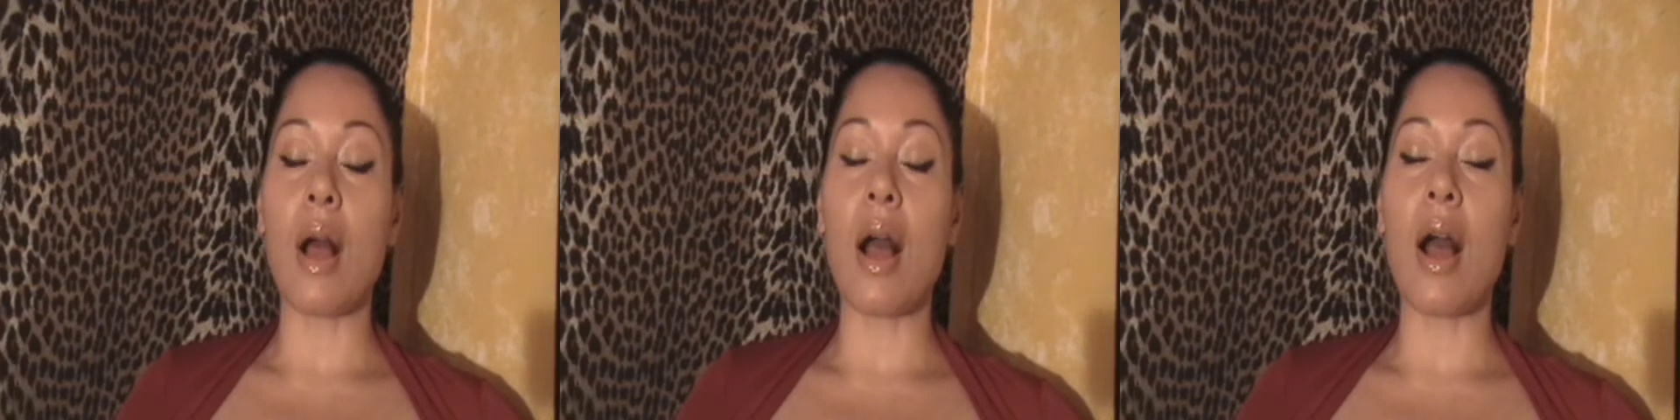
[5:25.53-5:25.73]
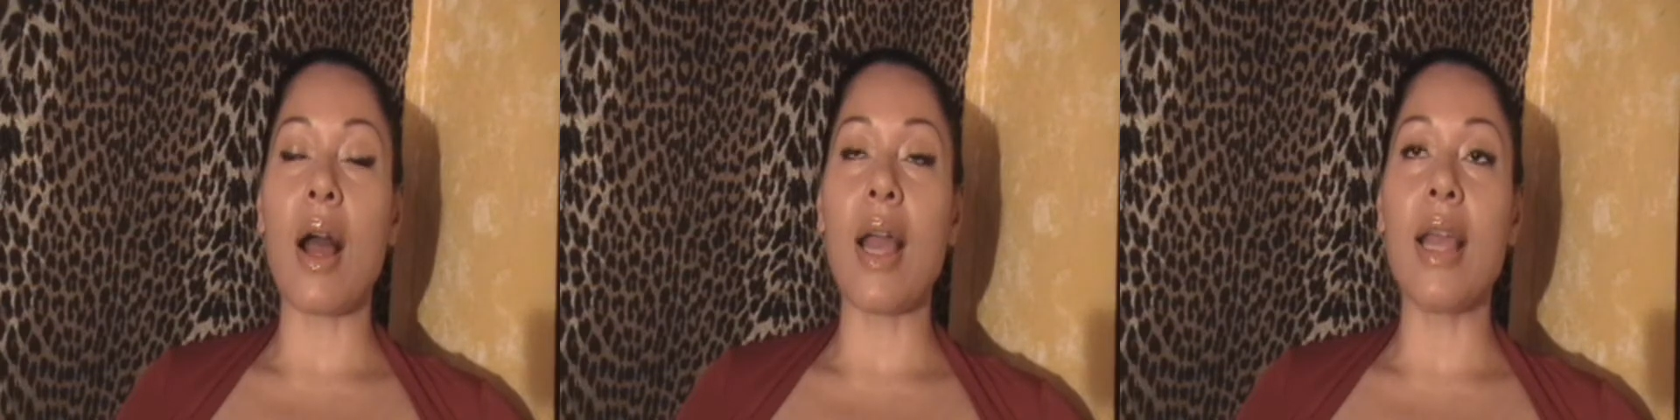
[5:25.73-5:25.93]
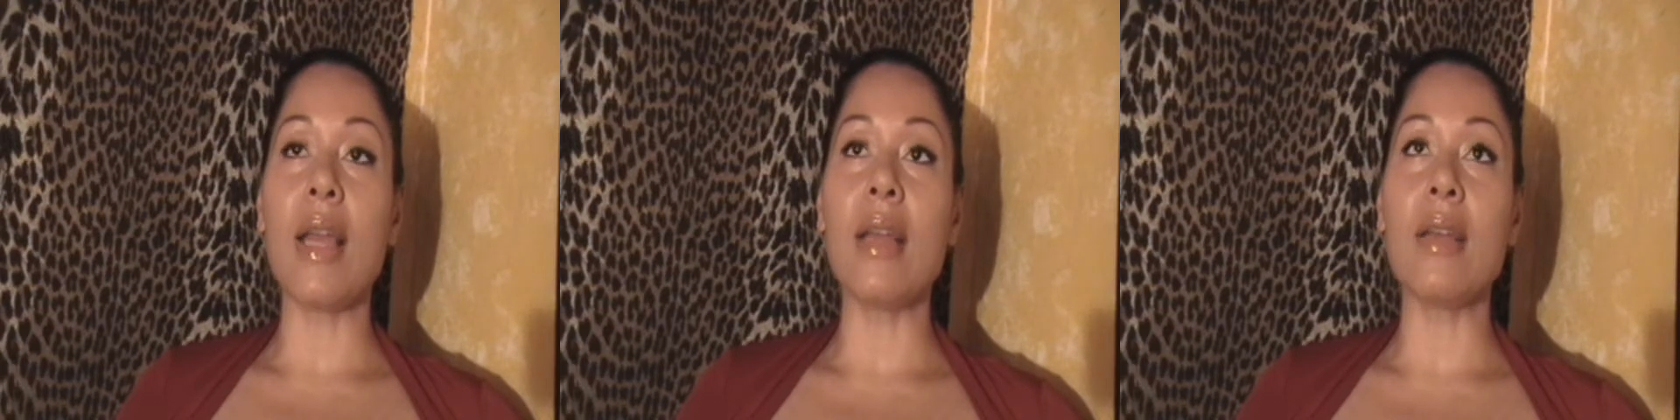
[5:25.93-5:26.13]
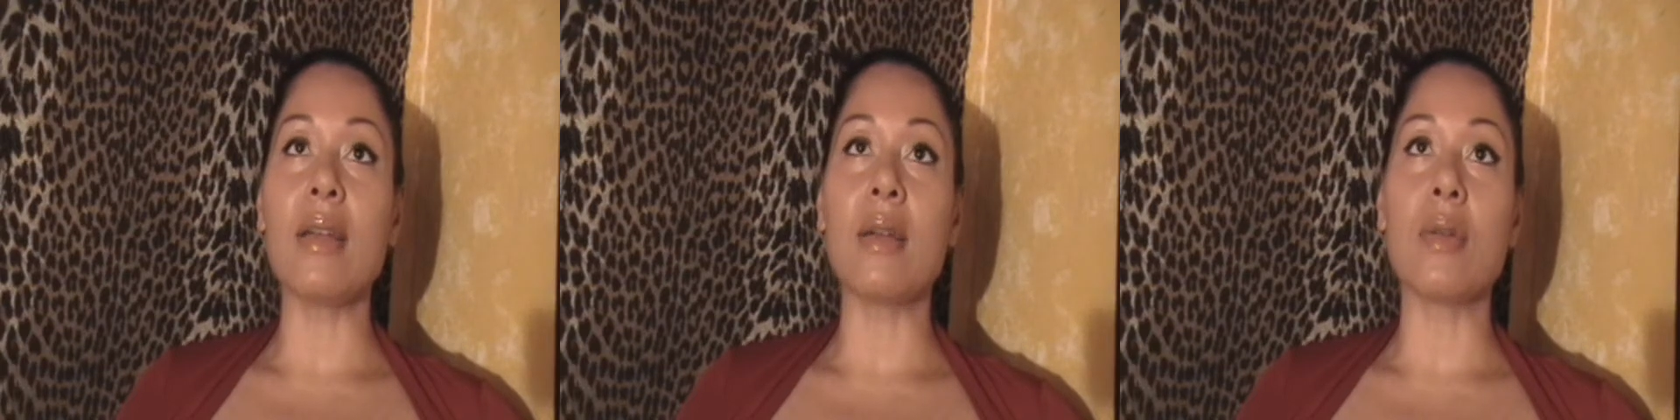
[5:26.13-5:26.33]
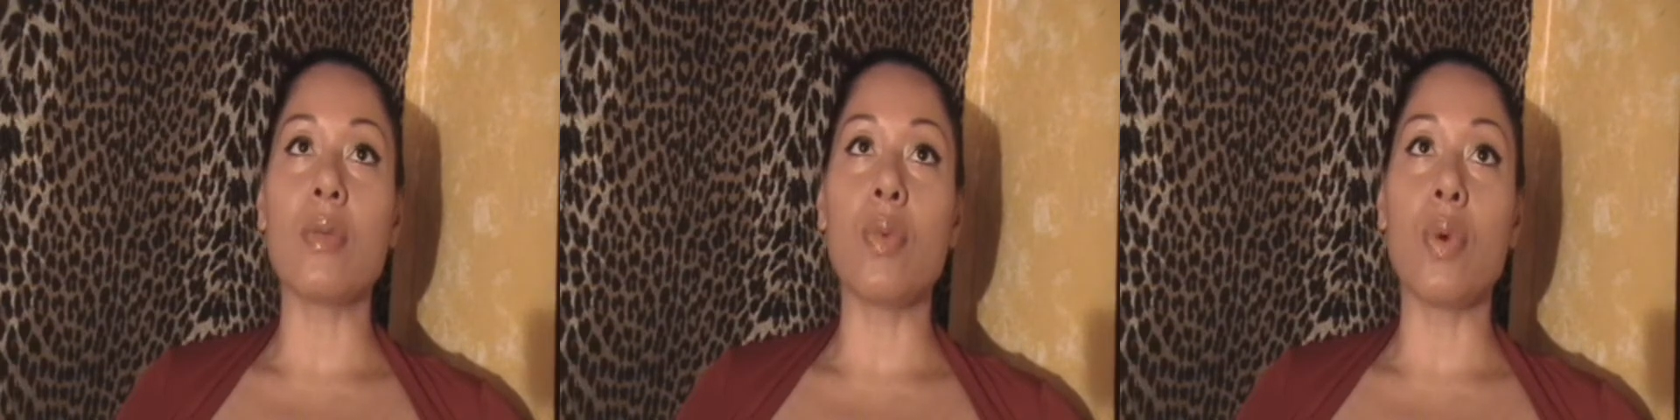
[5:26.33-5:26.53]

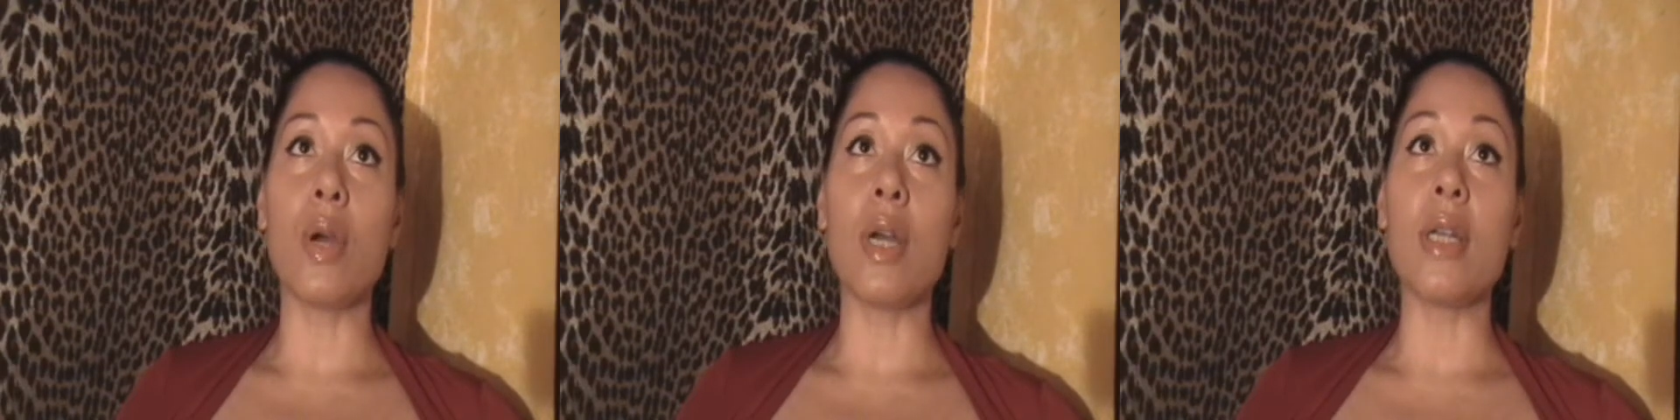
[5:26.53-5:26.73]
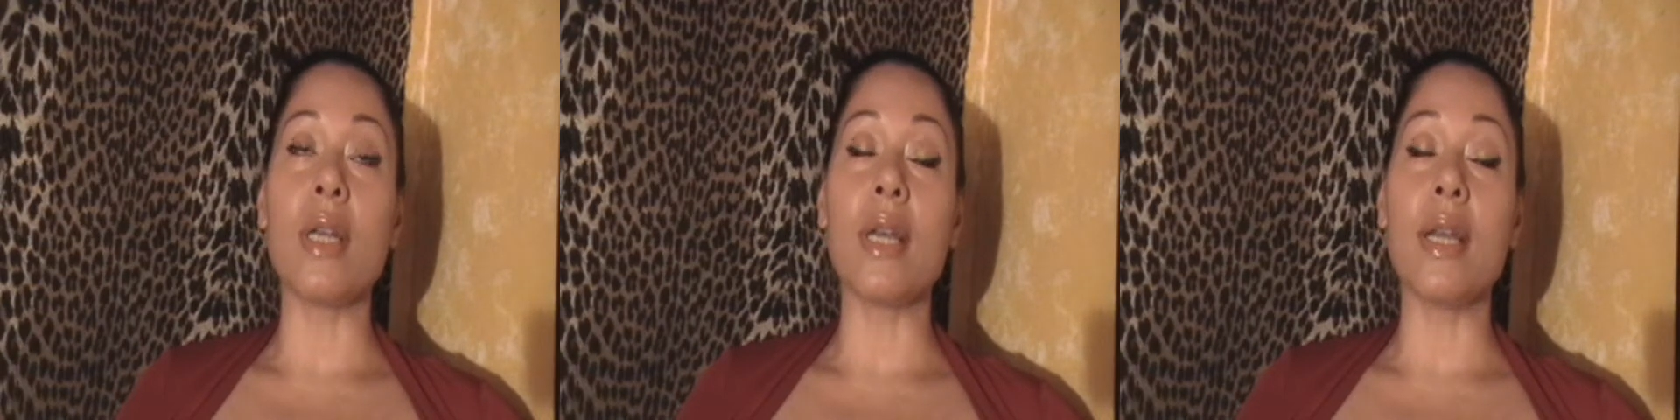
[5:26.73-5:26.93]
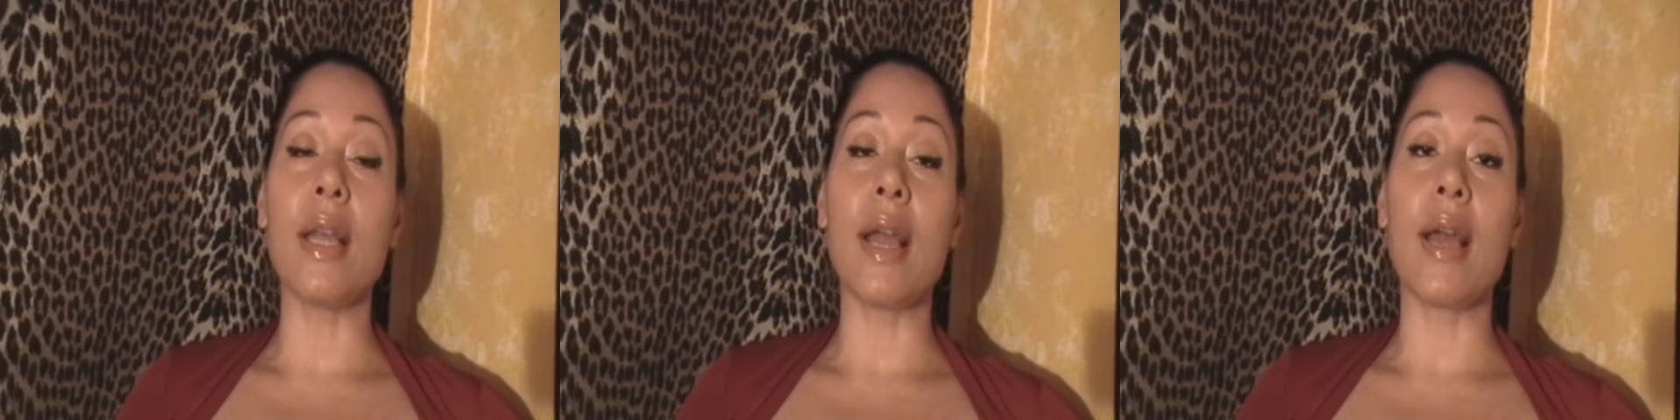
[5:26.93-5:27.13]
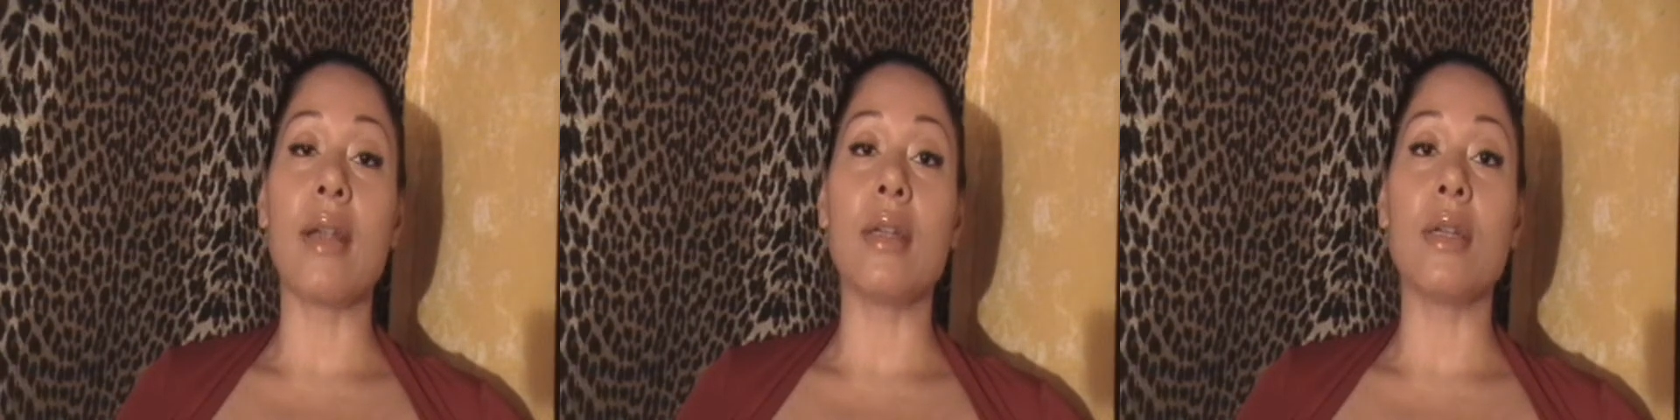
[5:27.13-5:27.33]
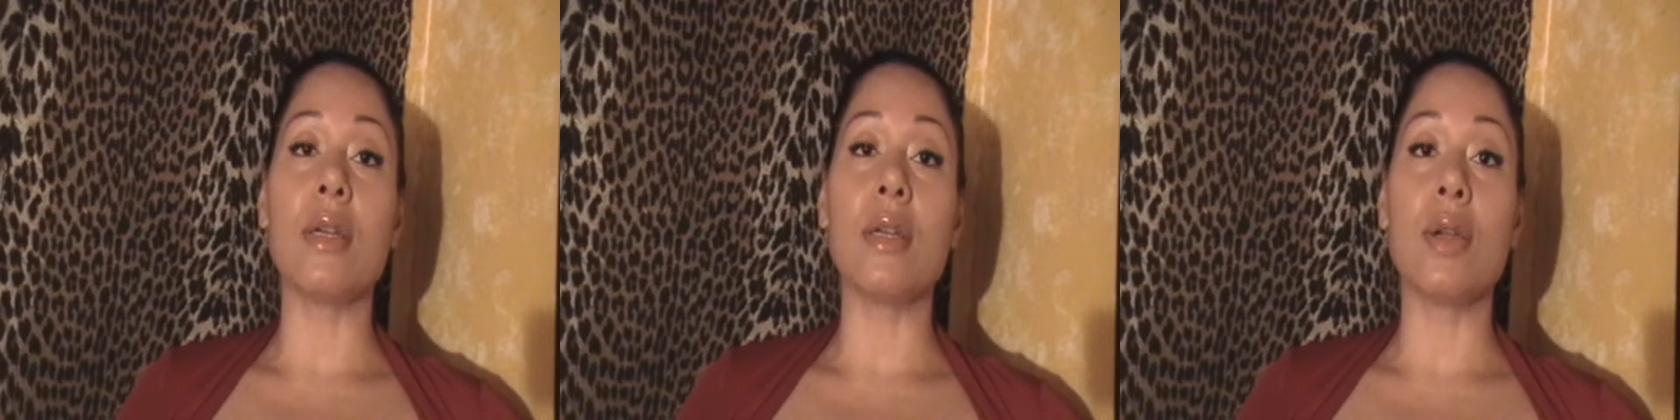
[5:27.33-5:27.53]
I would
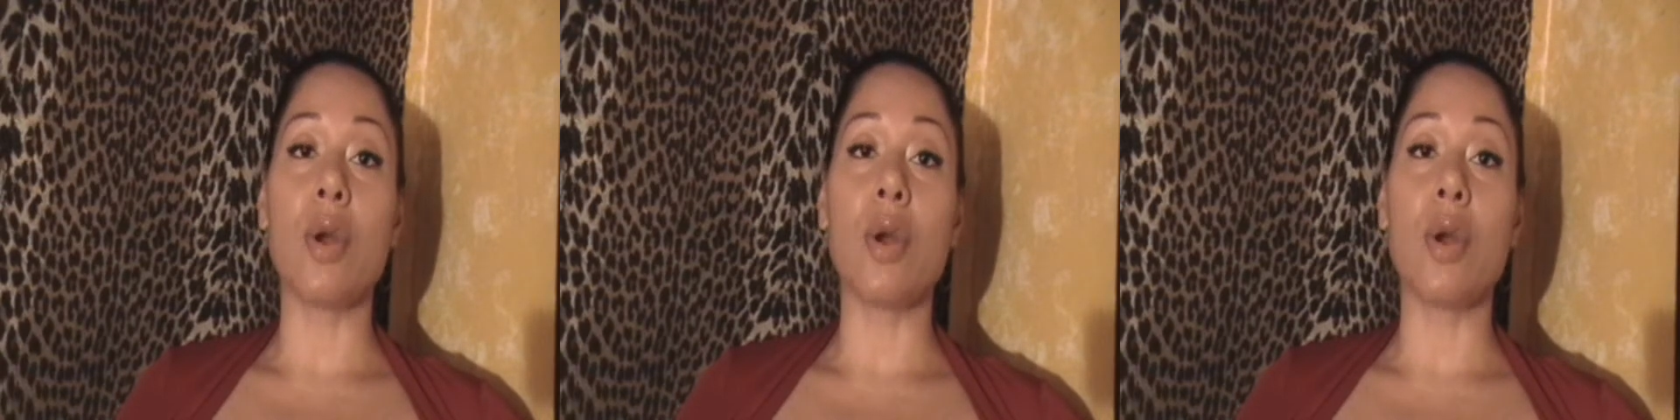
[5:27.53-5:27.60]
again